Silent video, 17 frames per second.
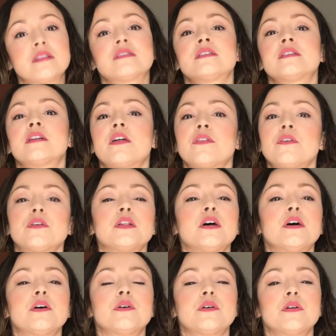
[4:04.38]
that's another
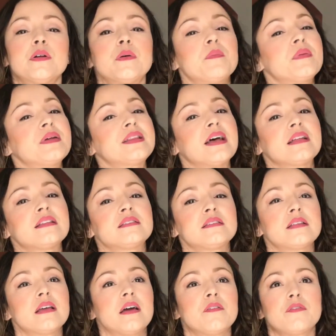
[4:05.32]
load, but
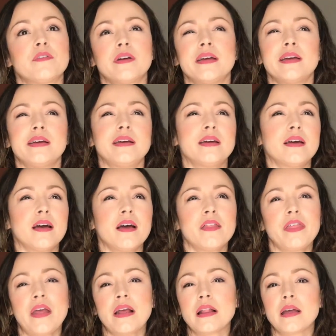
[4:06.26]
that's I
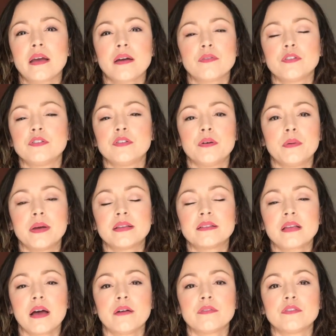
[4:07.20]
think like every 2
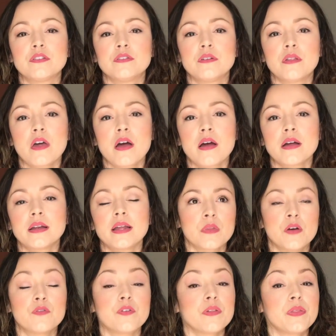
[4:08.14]
weeks I have to do that.
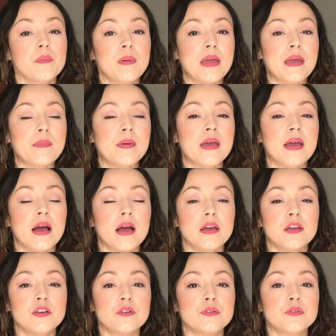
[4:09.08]
For the baby, I
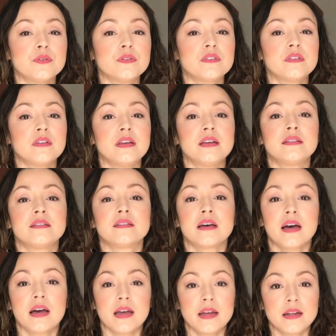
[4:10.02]
use the
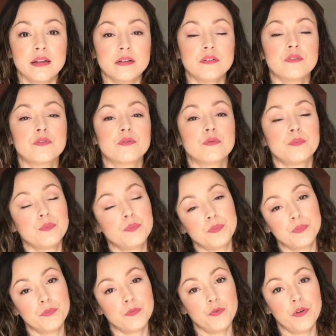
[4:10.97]
Tide
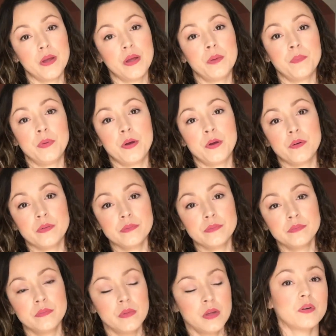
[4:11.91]
Free and Pure.
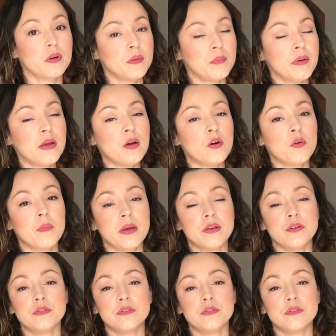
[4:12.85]
So in my home, I